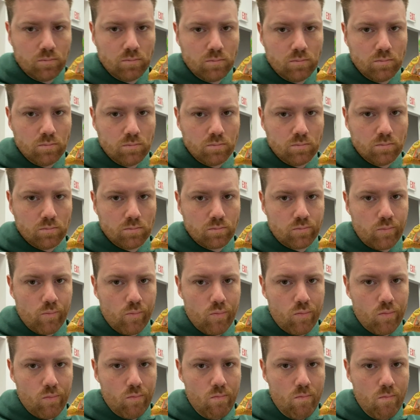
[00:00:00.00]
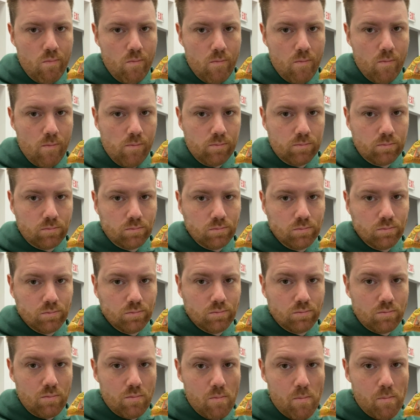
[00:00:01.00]

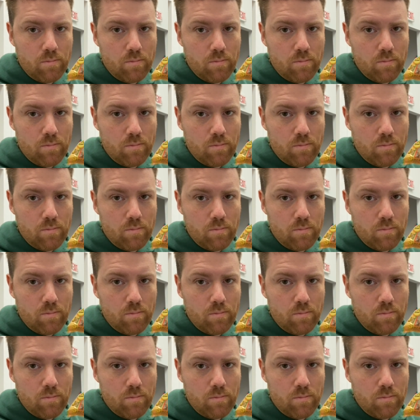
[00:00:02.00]
Nobody speaks.